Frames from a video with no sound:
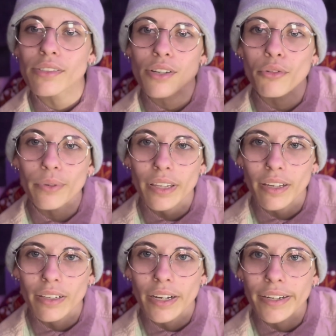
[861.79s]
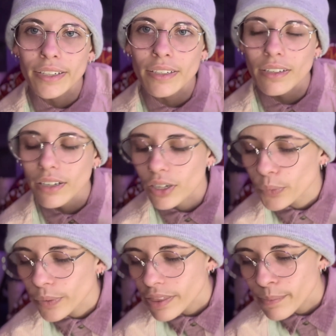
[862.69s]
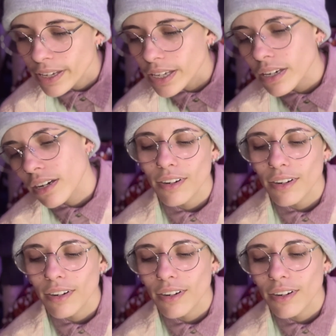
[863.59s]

don't really align with me.